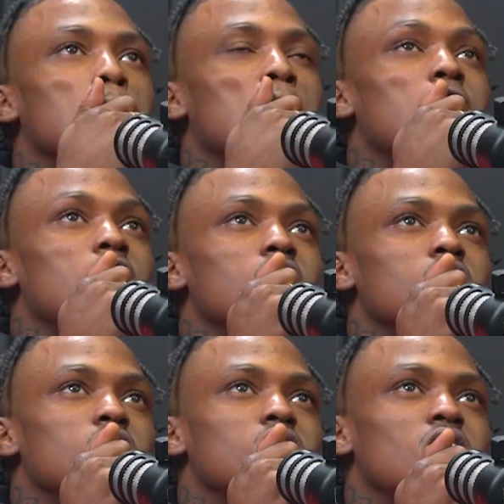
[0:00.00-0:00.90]
Yeah,
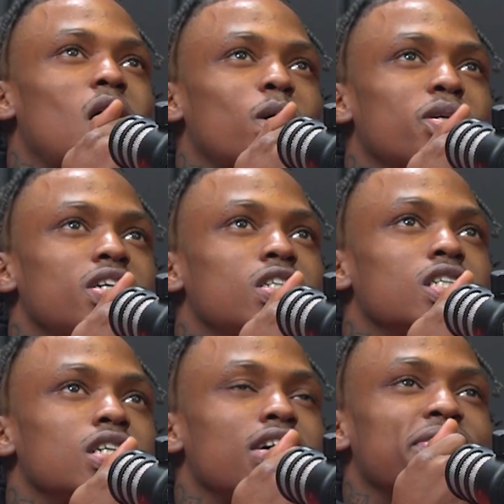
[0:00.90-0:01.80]
I will.
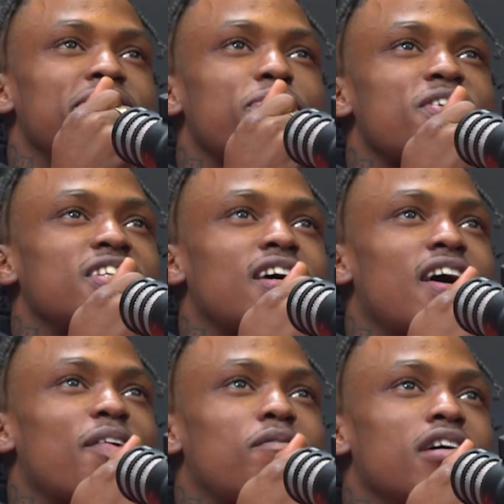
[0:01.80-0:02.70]
If he
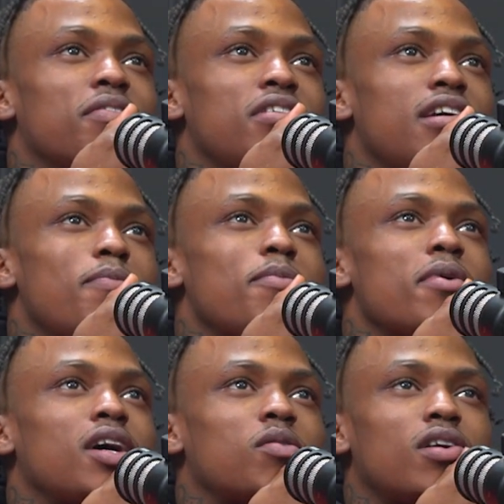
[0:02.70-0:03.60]
hit me
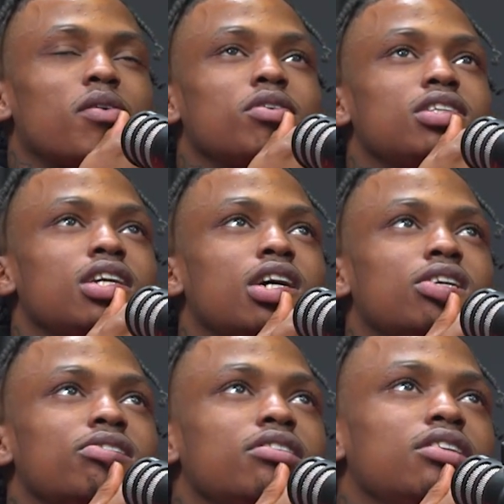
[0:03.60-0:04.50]
back when I reach out.
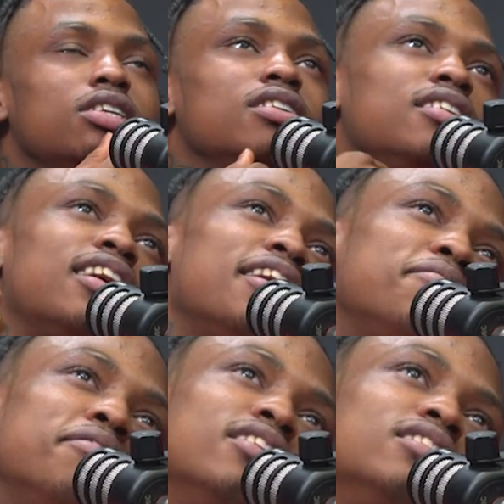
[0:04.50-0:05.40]

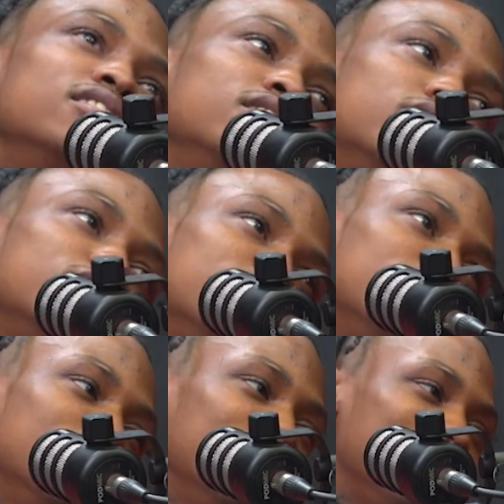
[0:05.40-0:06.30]
K50,
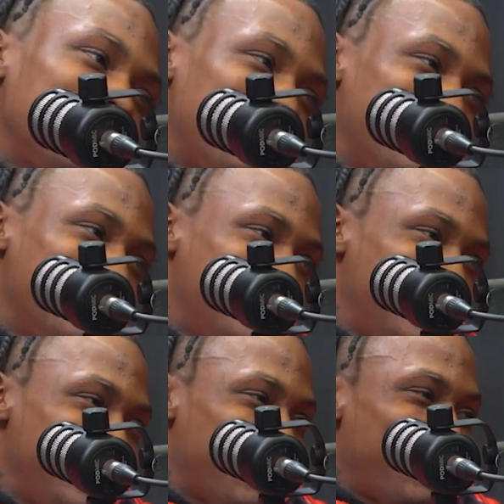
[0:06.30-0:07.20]

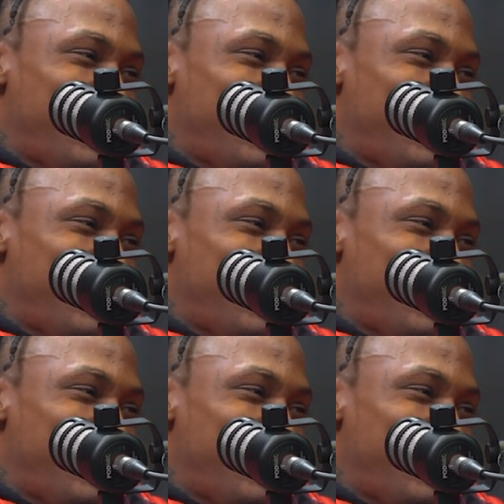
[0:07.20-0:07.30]
Chrisley.